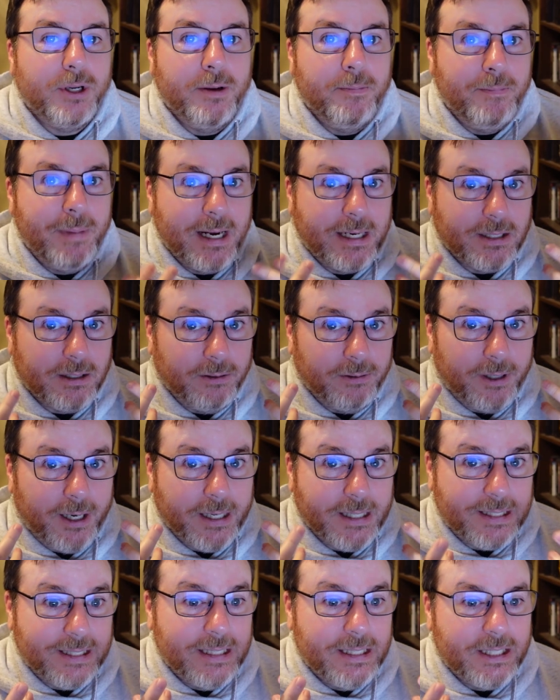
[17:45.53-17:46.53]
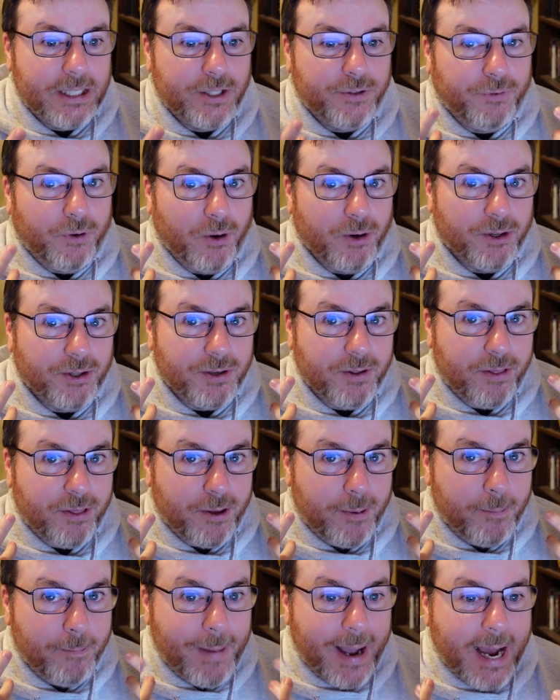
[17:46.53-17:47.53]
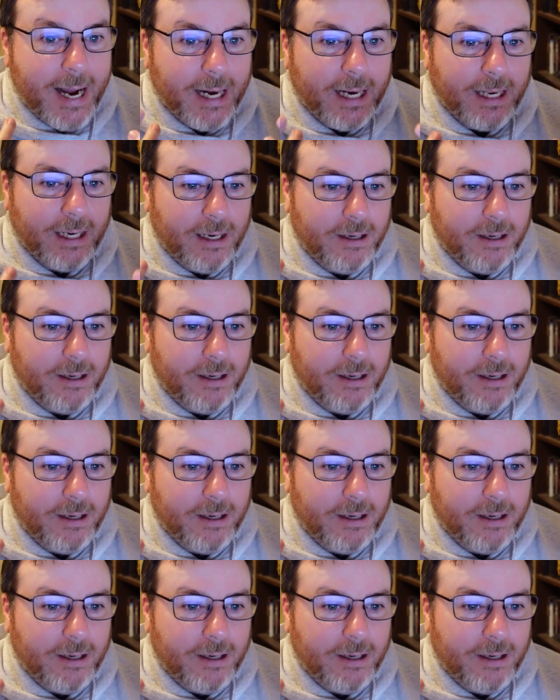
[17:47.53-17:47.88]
It makes a lot of sense. It's very thematic,